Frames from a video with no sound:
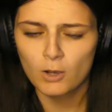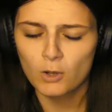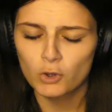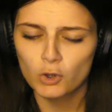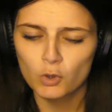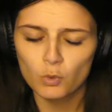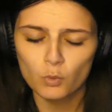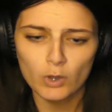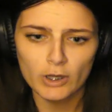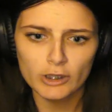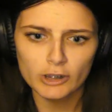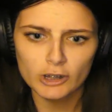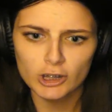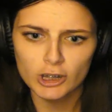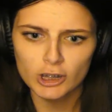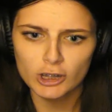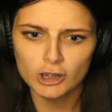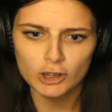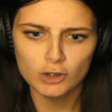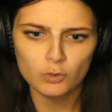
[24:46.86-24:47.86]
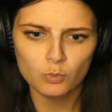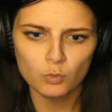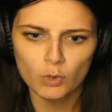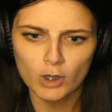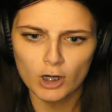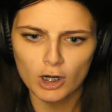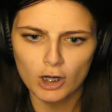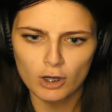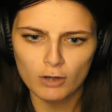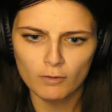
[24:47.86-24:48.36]
The way she just
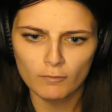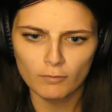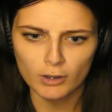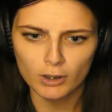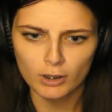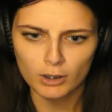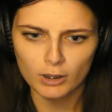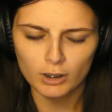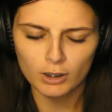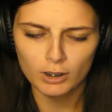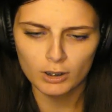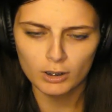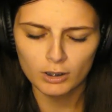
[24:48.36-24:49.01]
went over.